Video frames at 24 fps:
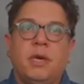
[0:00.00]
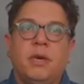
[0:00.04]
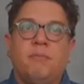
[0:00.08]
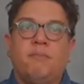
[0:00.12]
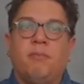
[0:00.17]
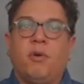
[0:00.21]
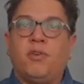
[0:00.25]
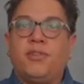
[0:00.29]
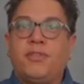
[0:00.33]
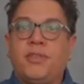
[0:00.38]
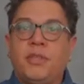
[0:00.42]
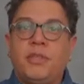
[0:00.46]

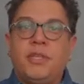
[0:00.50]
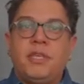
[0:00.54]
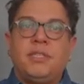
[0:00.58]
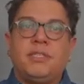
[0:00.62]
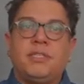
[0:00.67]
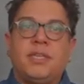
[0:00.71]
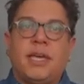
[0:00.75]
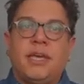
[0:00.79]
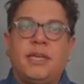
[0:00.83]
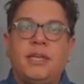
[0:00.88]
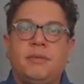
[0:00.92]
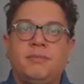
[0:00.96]
Both of these
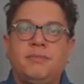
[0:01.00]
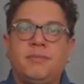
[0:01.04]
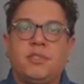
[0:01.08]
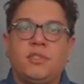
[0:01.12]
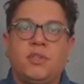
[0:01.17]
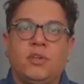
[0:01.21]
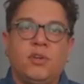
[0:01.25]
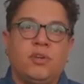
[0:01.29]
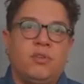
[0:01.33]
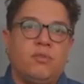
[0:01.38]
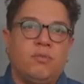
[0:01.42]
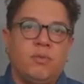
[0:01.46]
items
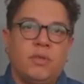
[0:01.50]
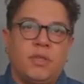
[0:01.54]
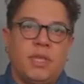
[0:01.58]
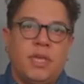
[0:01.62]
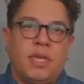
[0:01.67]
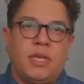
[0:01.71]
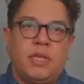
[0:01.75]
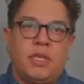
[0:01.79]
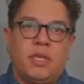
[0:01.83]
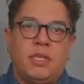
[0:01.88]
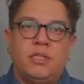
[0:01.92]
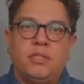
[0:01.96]
could
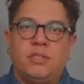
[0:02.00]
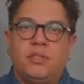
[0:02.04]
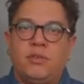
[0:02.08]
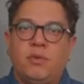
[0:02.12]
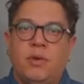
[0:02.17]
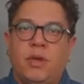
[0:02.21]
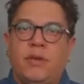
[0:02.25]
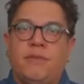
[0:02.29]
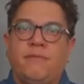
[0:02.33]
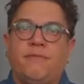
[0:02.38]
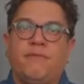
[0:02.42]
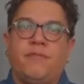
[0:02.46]
relate into
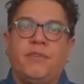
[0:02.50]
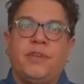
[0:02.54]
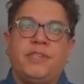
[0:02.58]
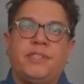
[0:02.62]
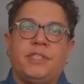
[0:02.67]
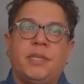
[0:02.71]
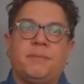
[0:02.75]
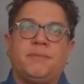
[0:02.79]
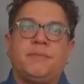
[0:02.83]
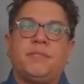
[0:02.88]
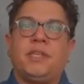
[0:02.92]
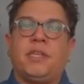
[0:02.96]
a
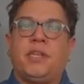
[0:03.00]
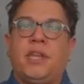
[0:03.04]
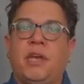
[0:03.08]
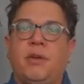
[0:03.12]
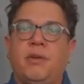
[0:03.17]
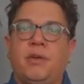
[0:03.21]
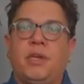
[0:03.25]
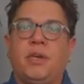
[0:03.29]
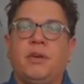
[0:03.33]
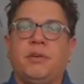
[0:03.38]
freeze-up scenario.